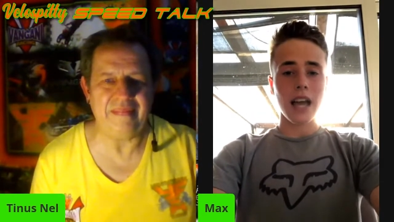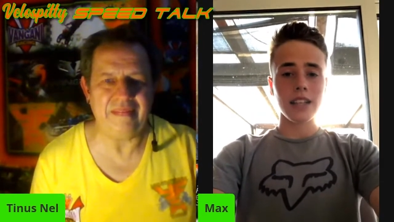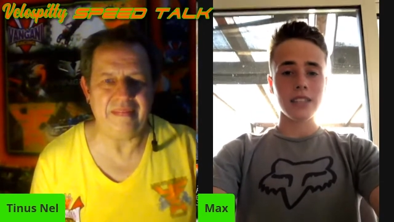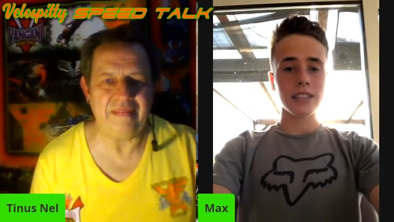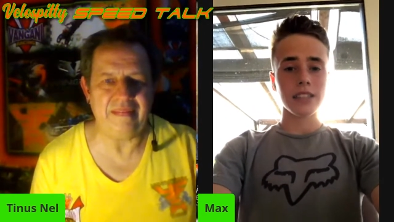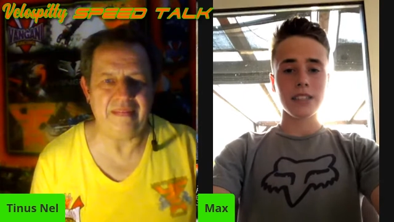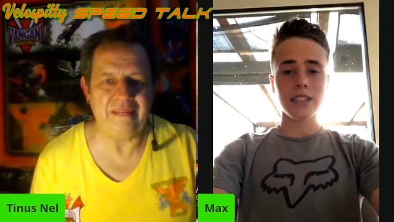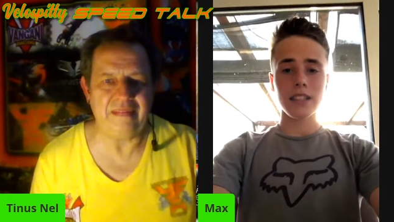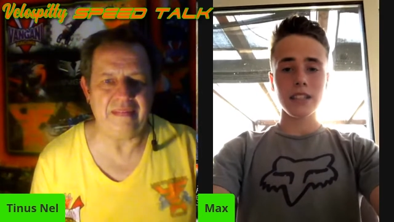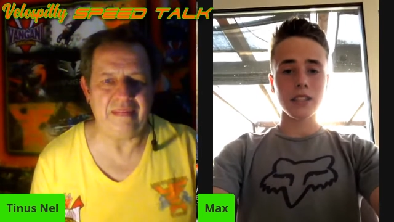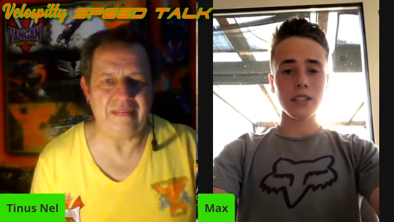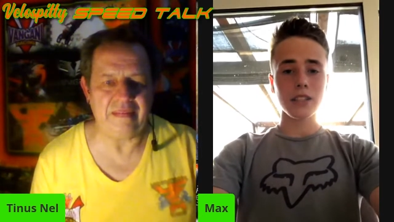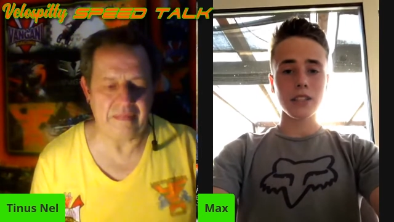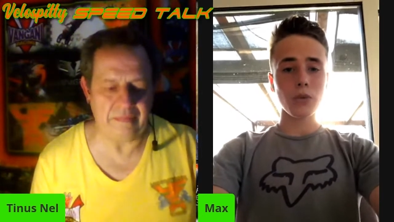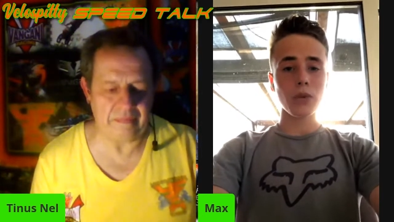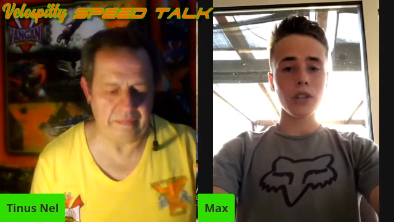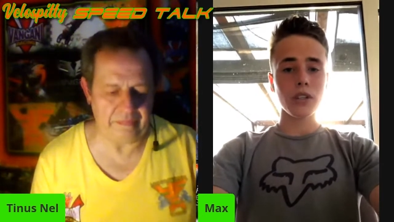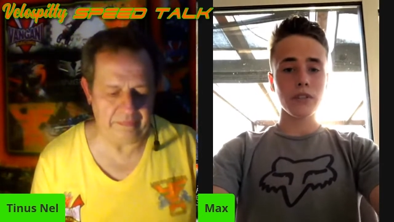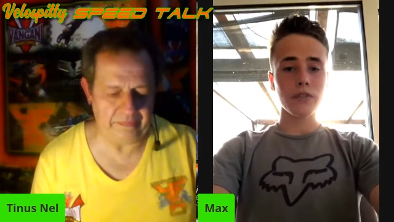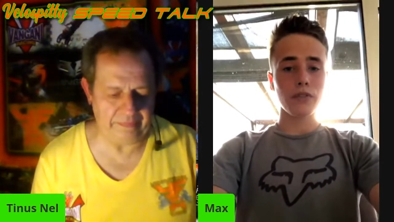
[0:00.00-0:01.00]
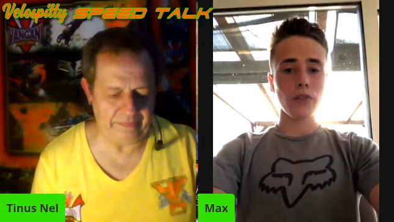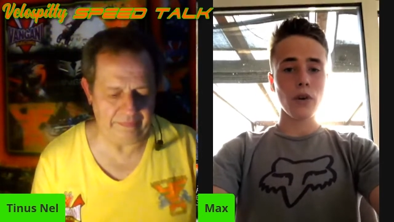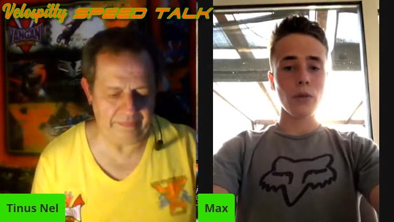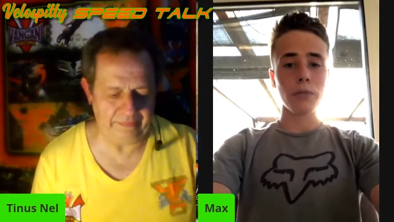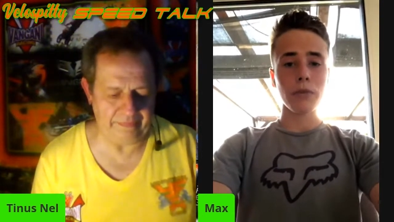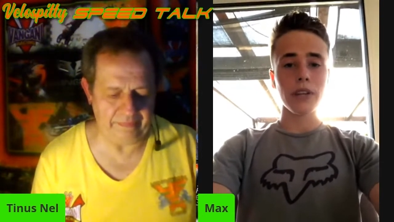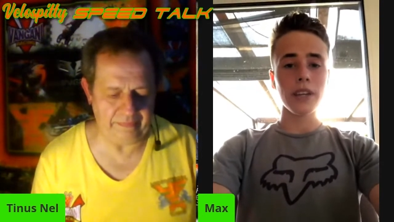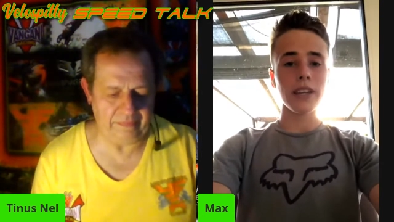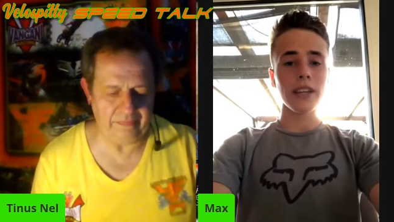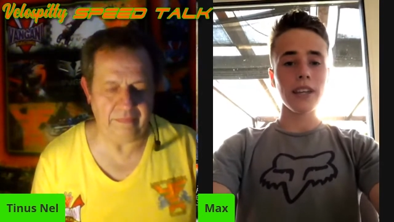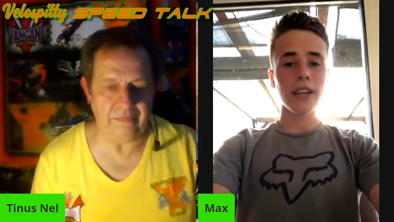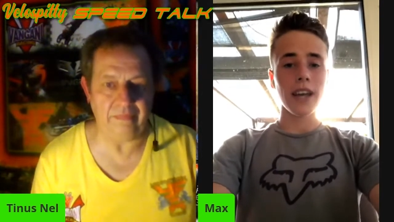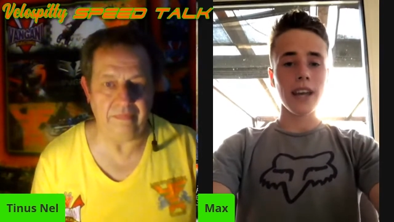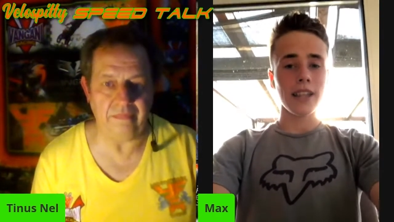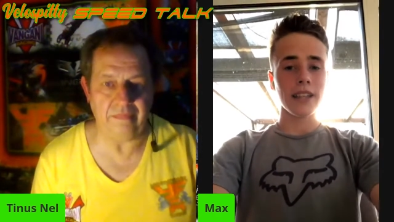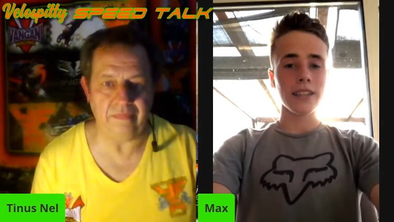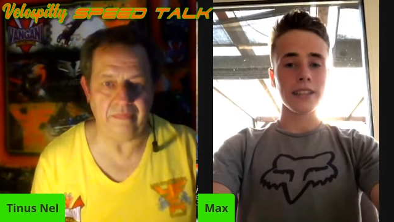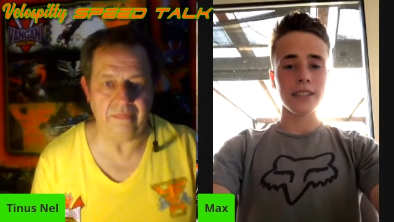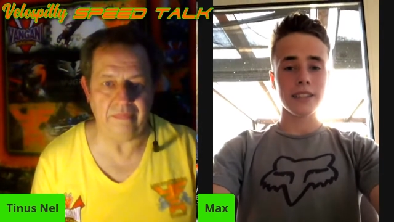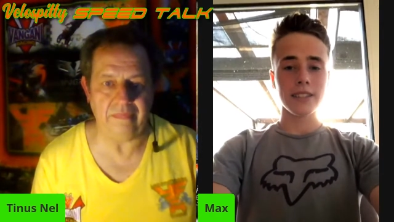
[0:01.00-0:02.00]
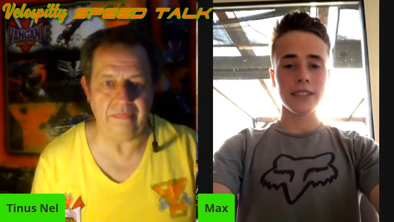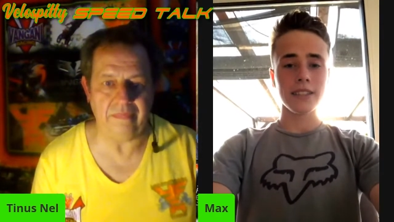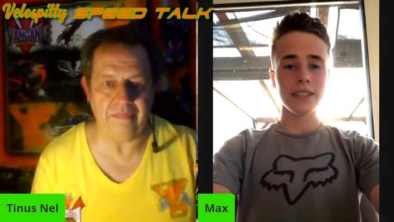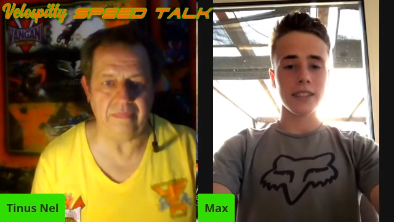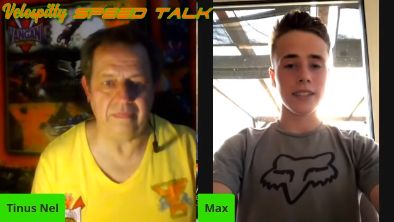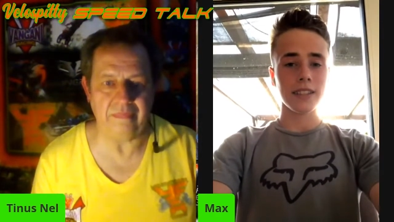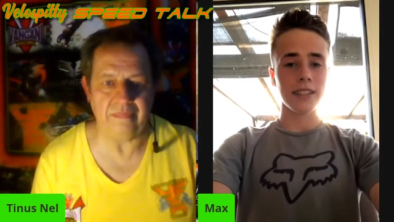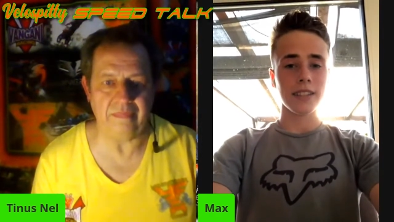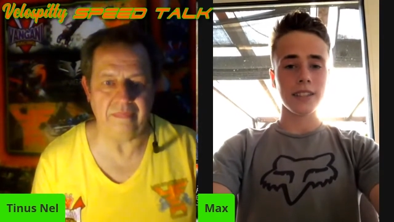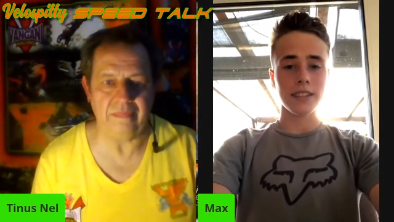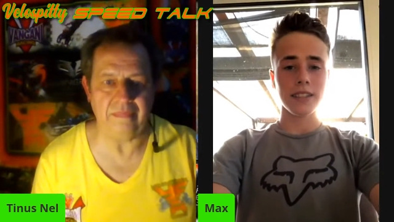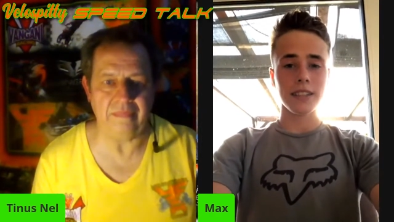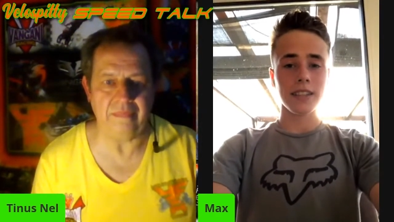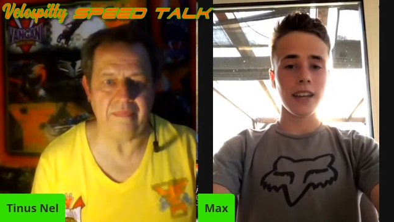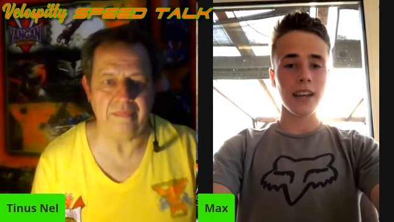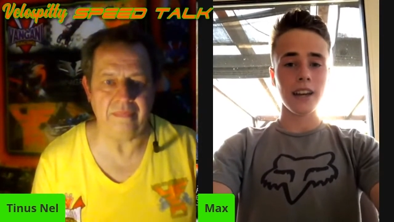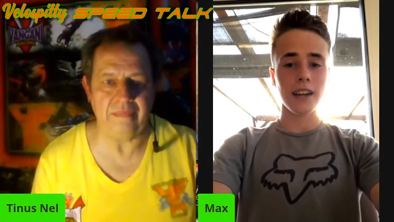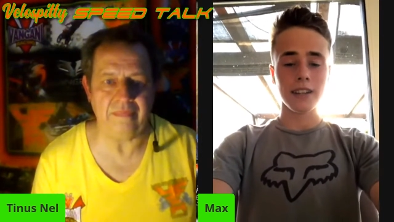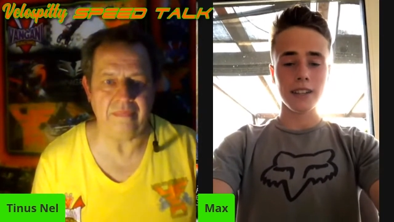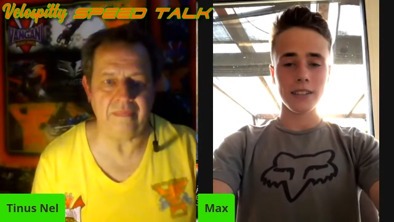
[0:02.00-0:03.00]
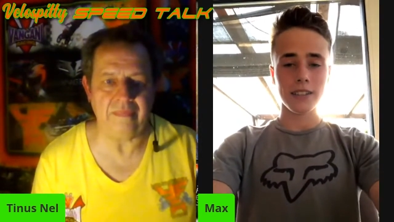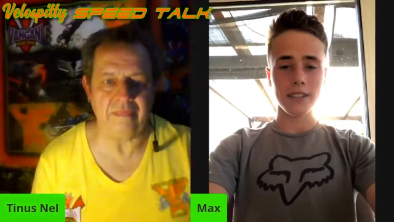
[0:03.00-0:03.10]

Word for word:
Speaker 1: I still do it for me. And yeah.